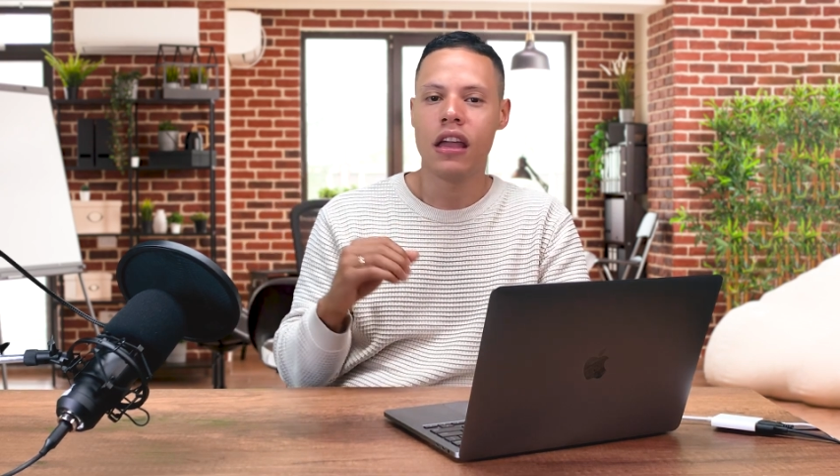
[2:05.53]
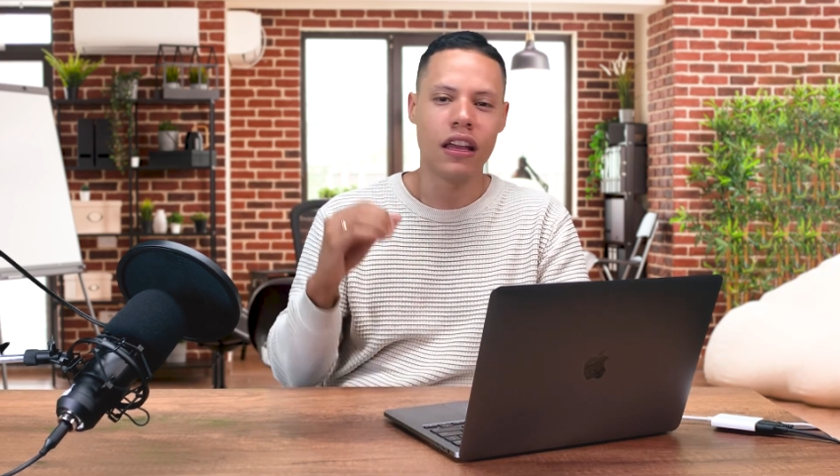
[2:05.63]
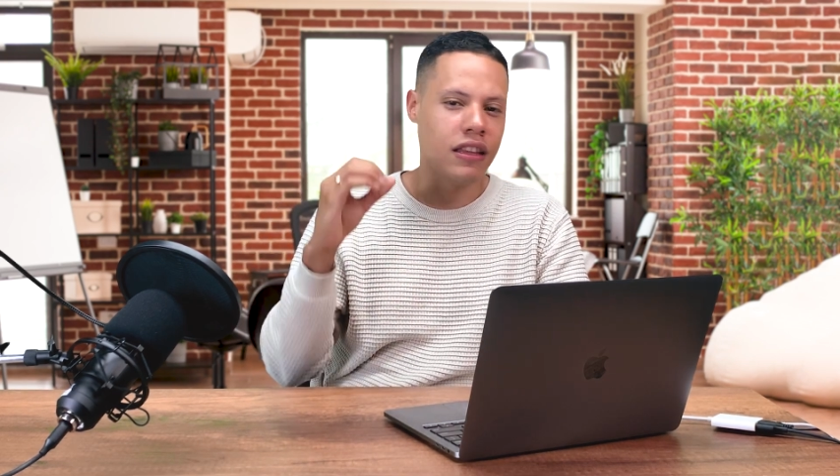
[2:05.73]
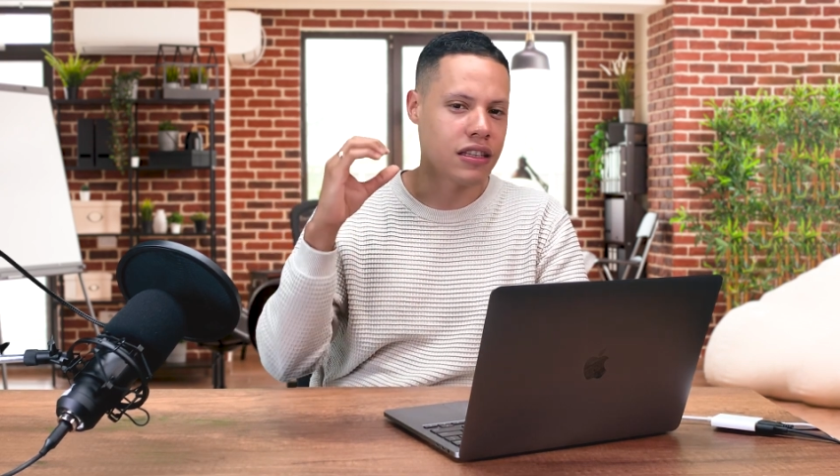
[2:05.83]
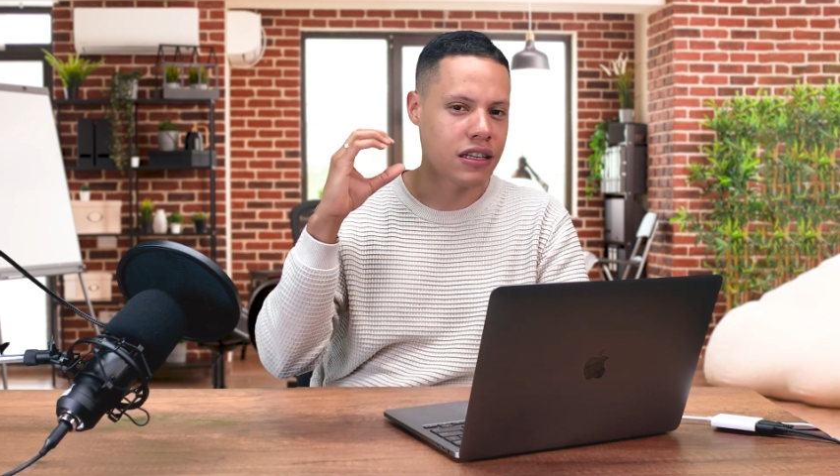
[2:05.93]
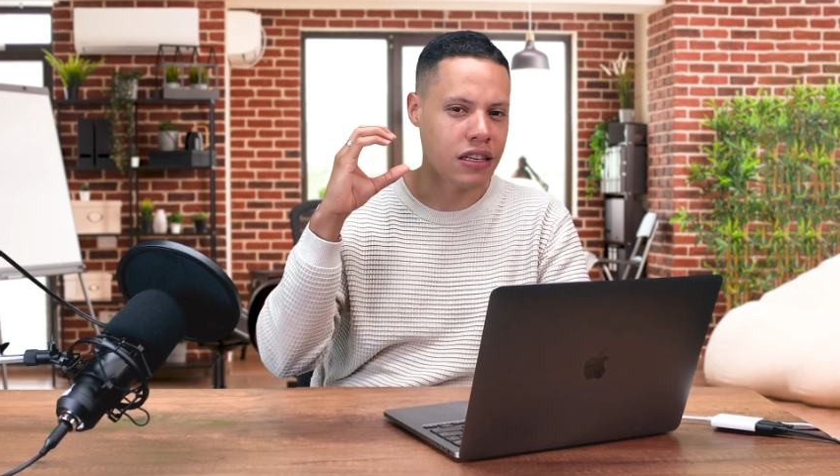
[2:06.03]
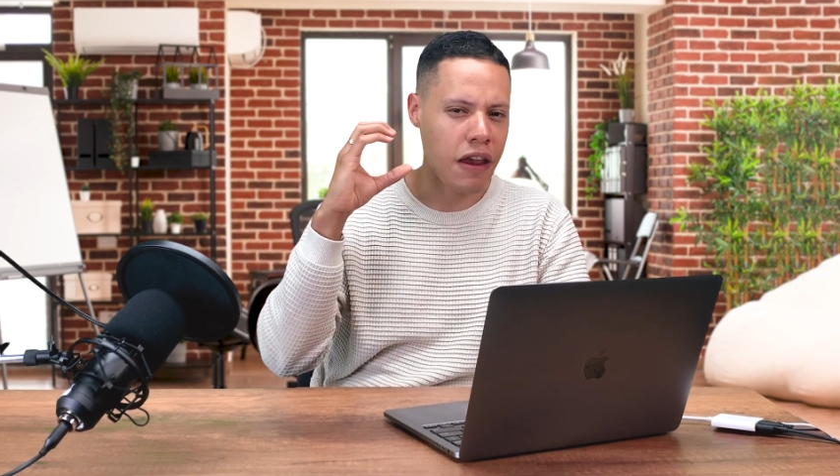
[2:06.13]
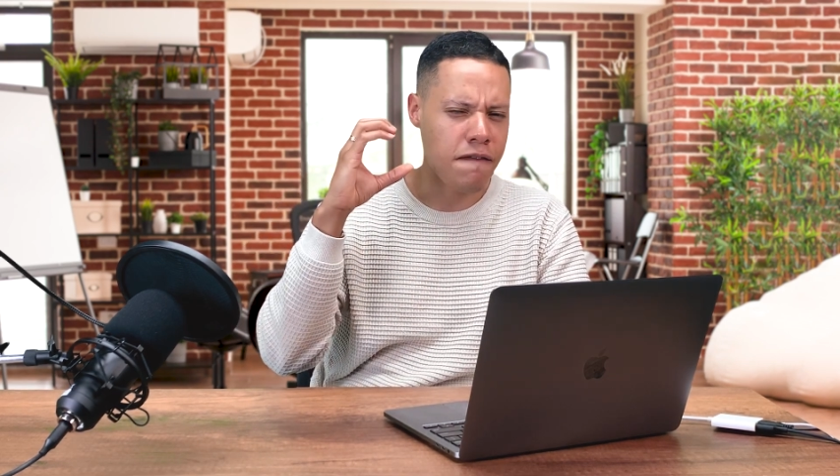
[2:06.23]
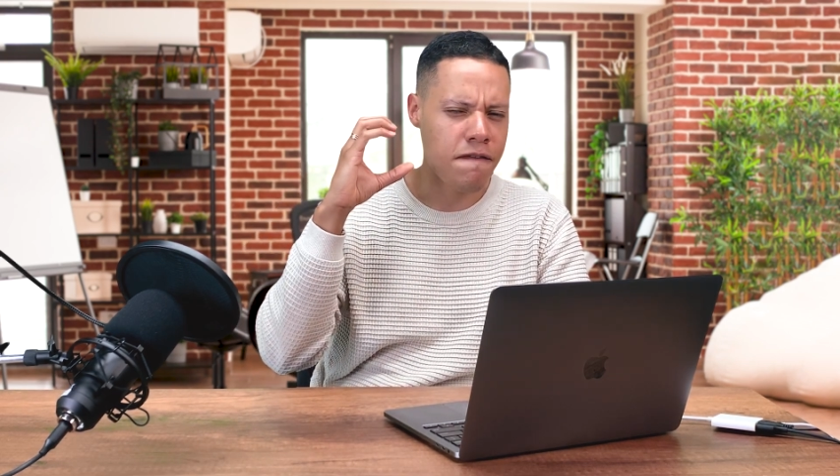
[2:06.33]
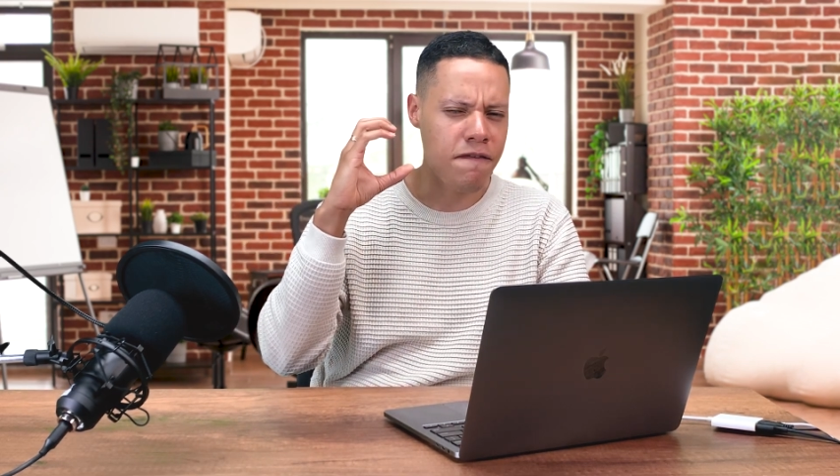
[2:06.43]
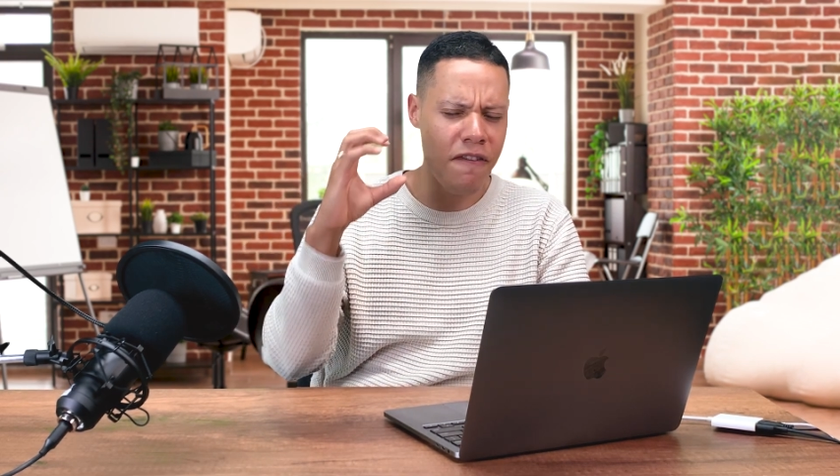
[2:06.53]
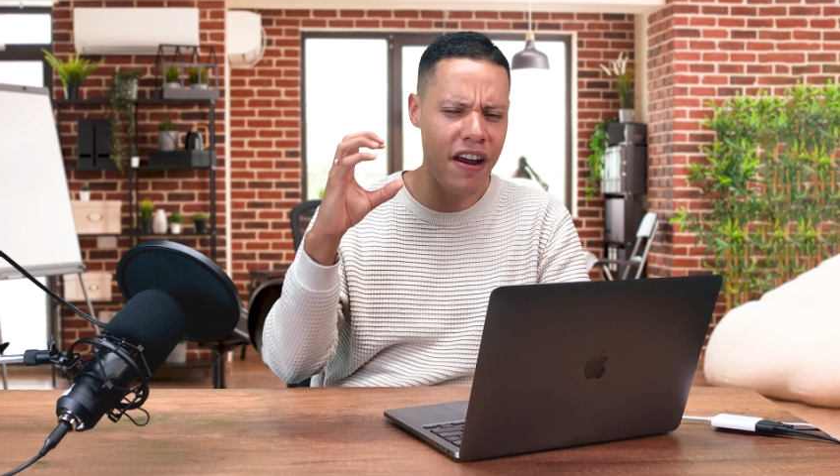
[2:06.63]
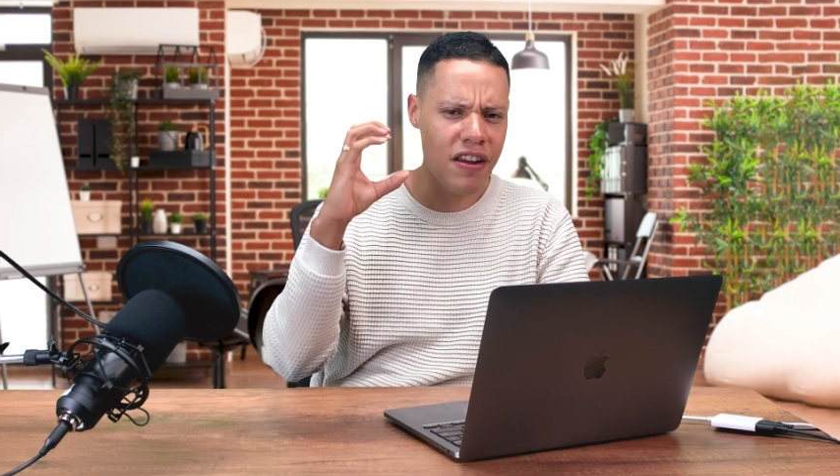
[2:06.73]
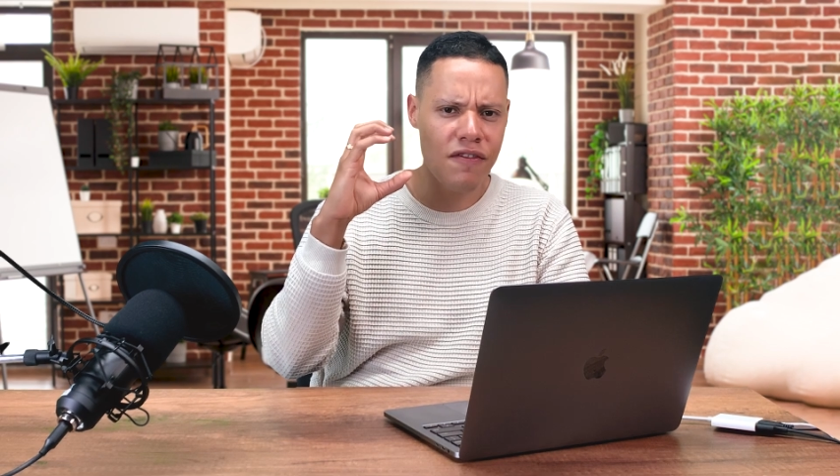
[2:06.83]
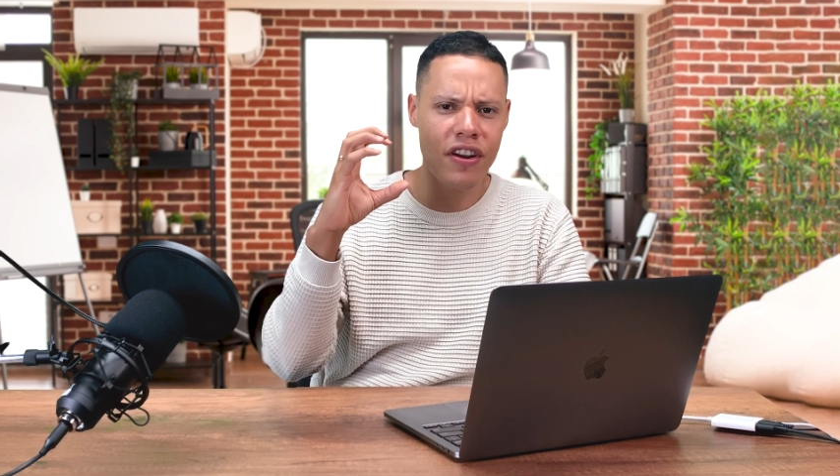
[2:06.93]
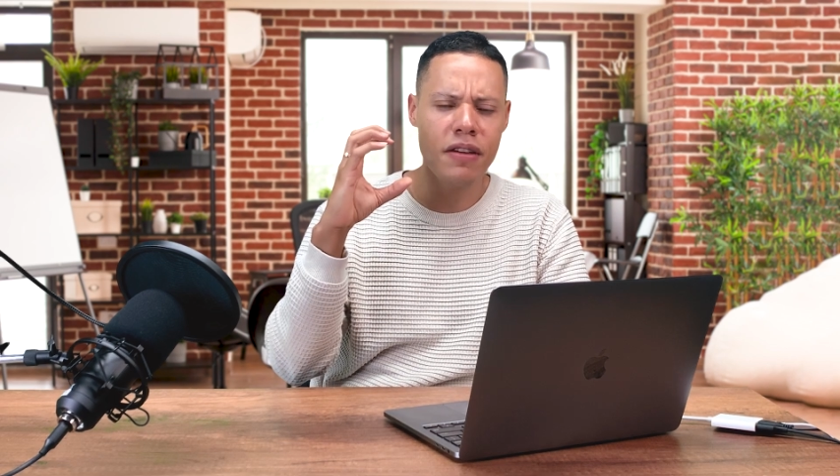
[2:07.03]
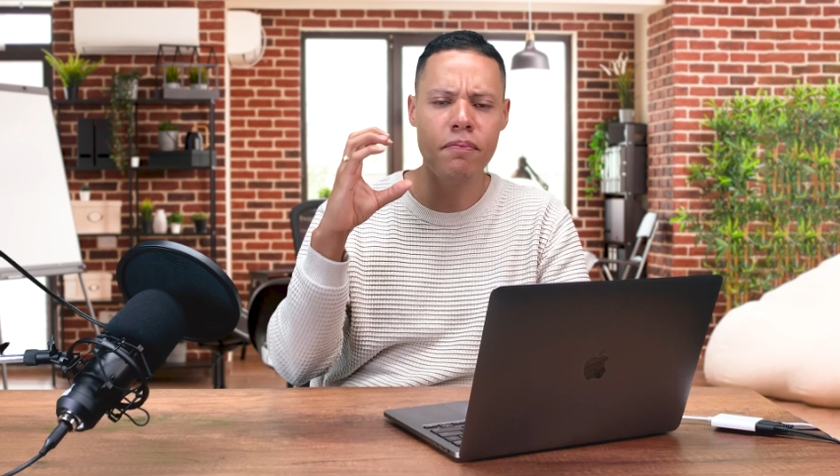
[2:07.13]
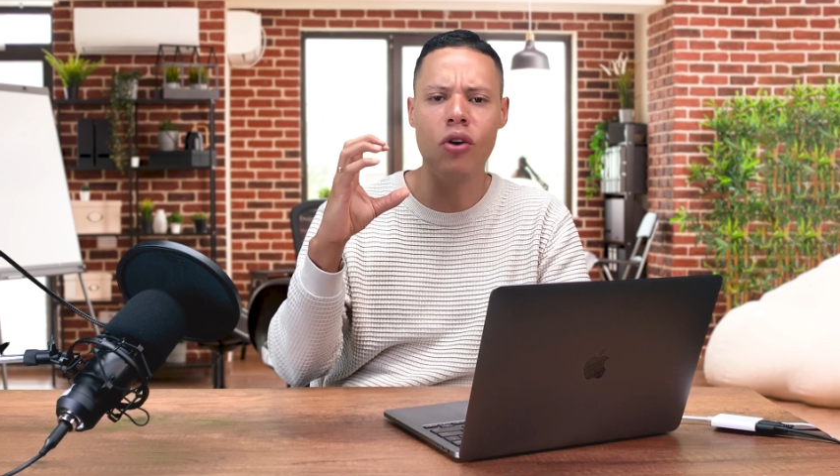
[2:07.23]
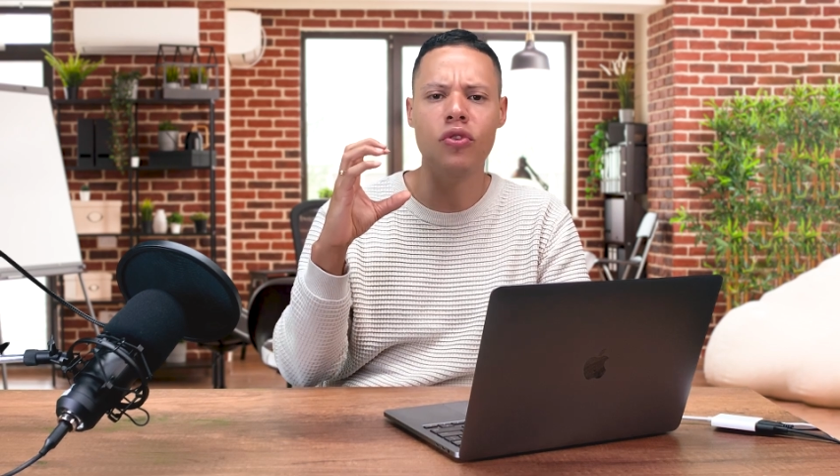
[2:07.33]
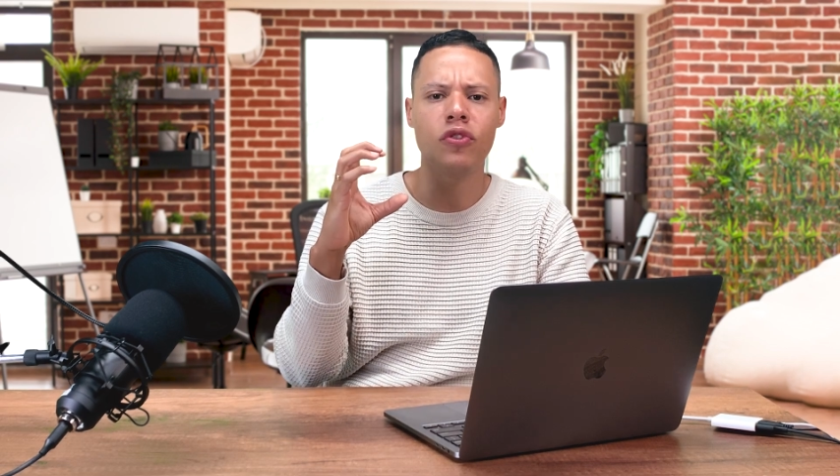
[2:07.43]
and this is a very, very
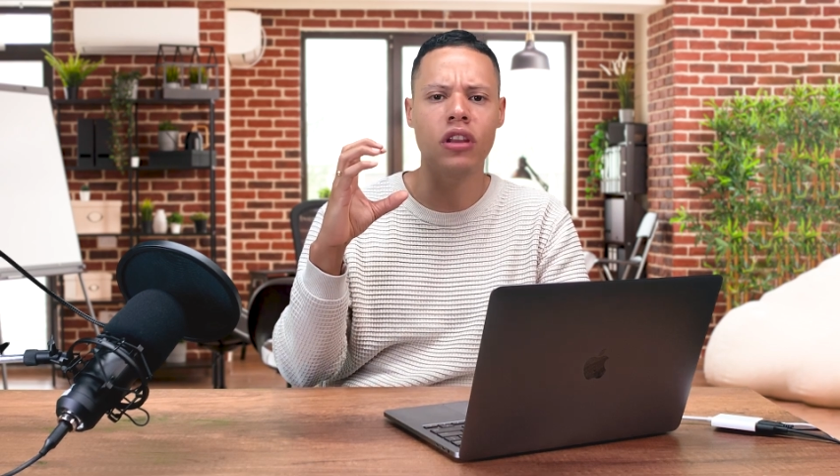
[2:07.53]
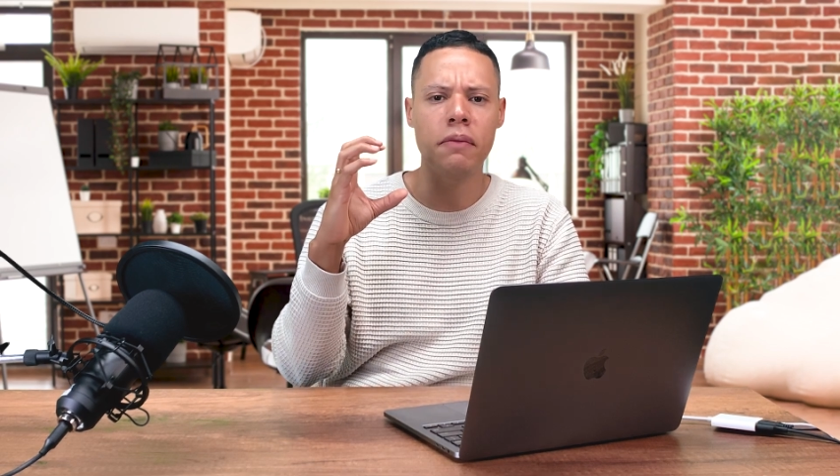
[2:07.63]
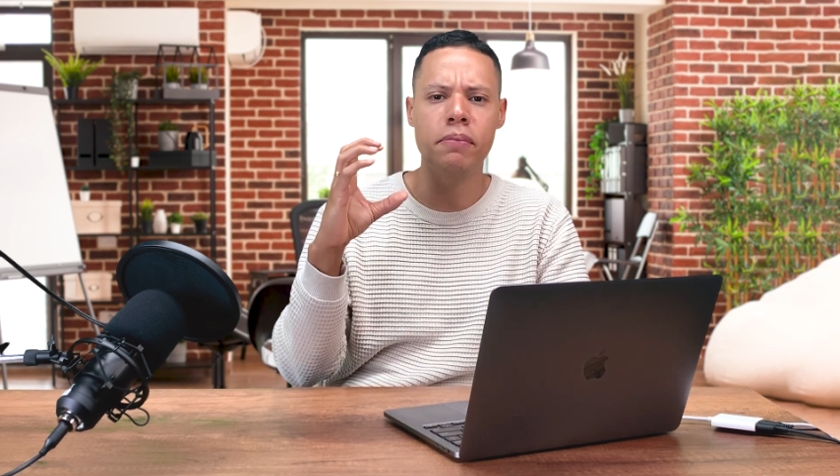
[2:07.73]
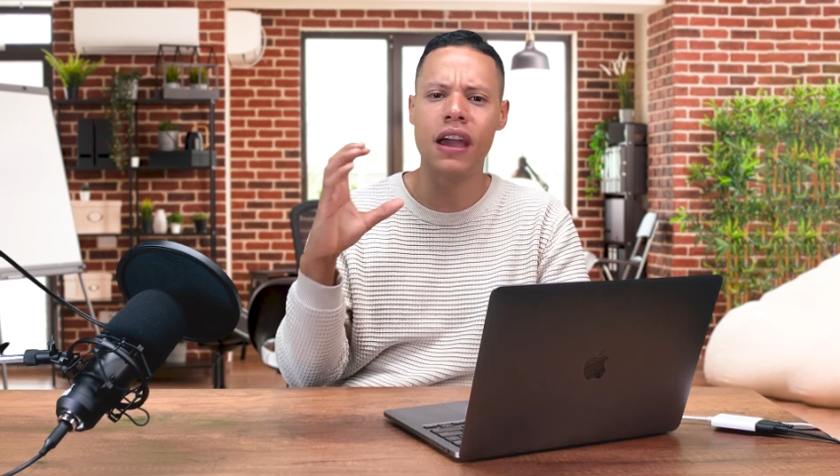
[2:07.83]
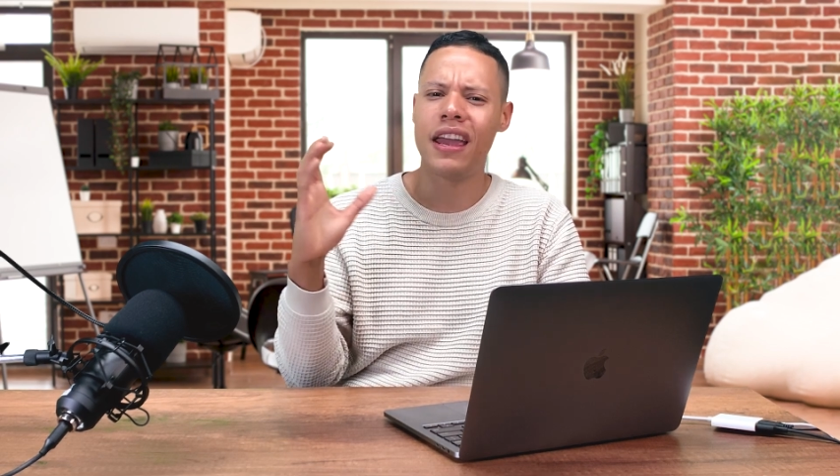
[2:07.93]
powerful API.